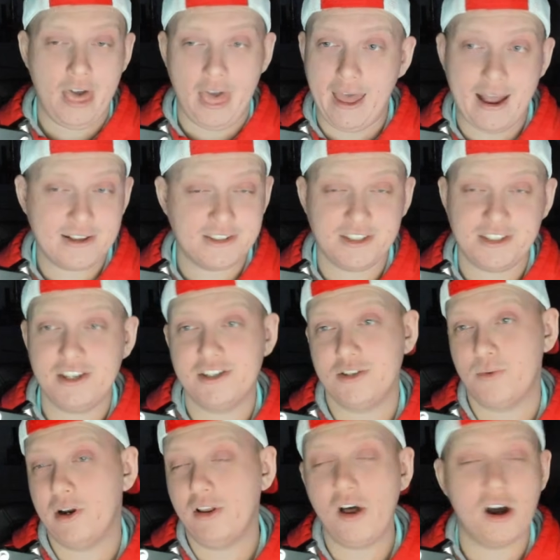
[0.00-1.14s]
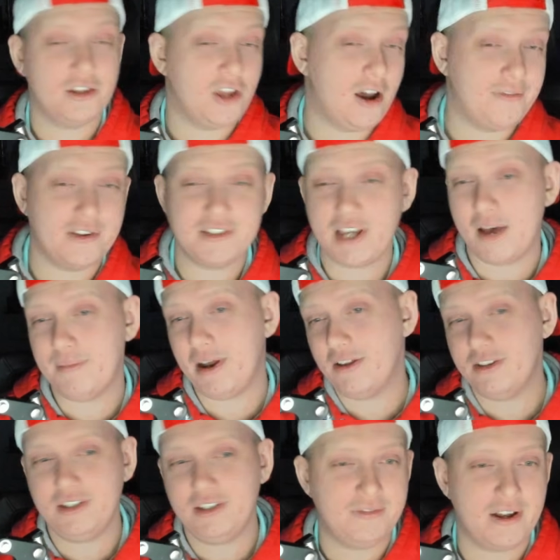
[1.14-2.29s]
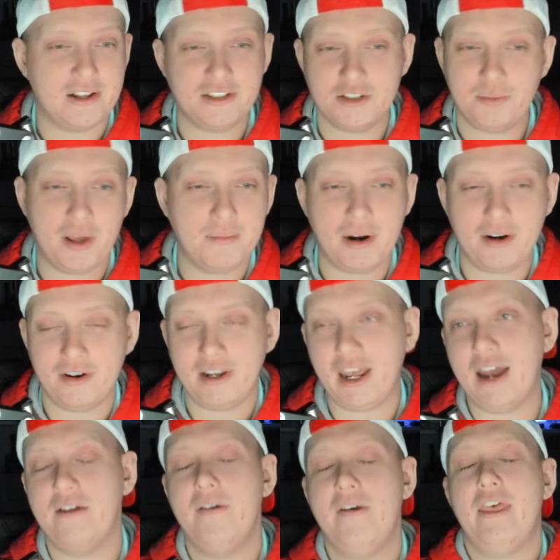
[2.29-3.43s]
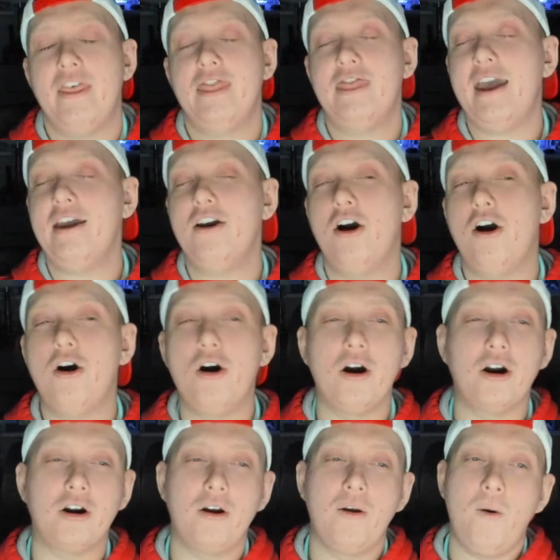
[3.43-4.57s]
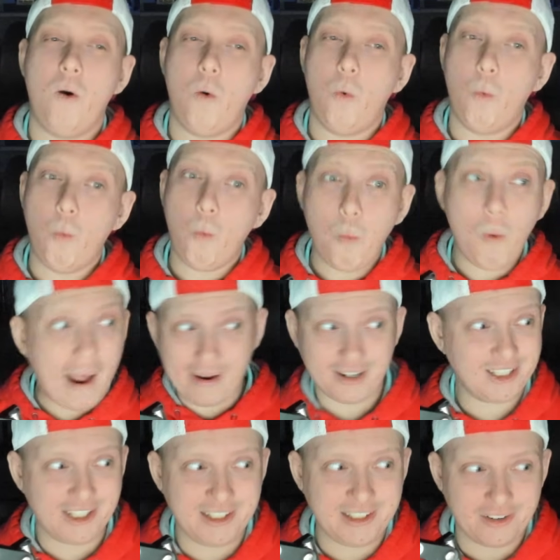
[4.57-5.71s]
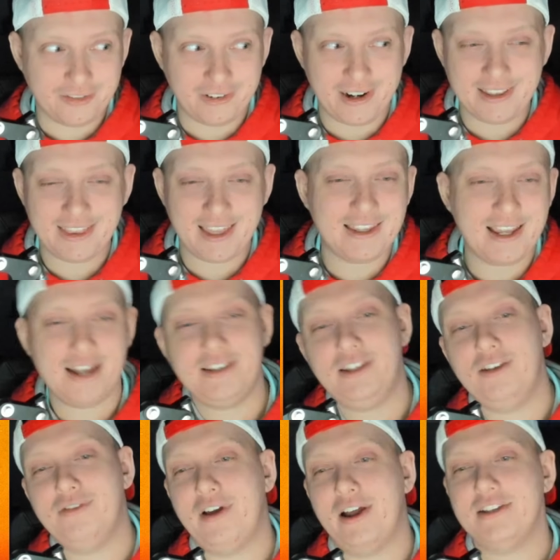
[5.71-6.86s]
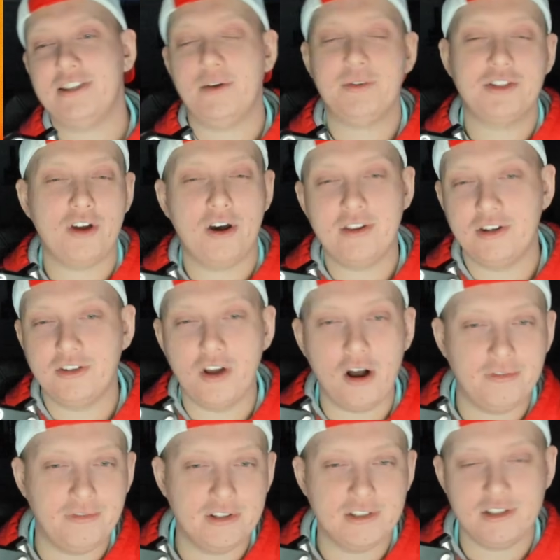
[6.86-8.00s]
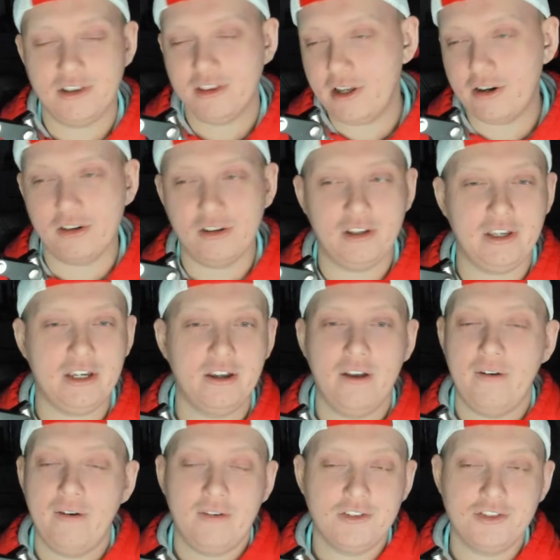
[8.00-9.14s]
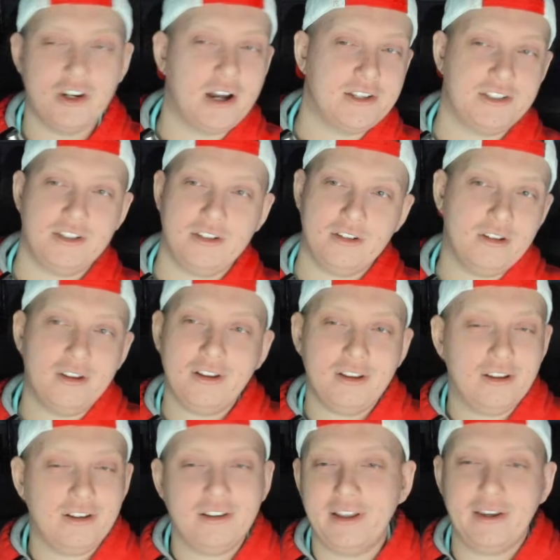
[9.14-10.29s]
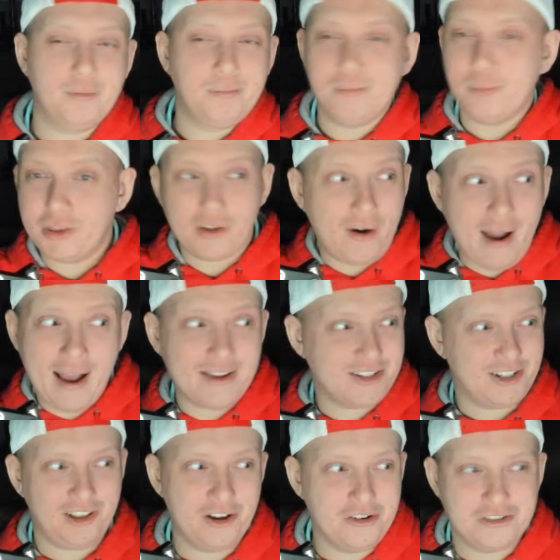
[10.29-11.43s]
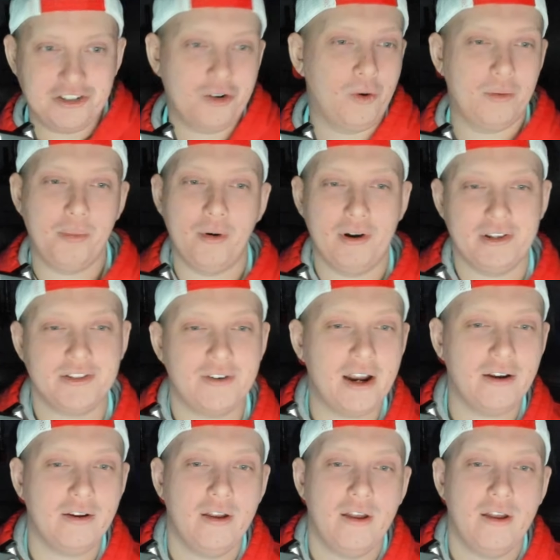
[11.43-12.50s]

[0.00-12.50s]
as the seasons went along. The offense got better. The defense has played better. Again, they are wildly different than that defense that we saw the Dolphins literally just like with their eyes closed score points, right?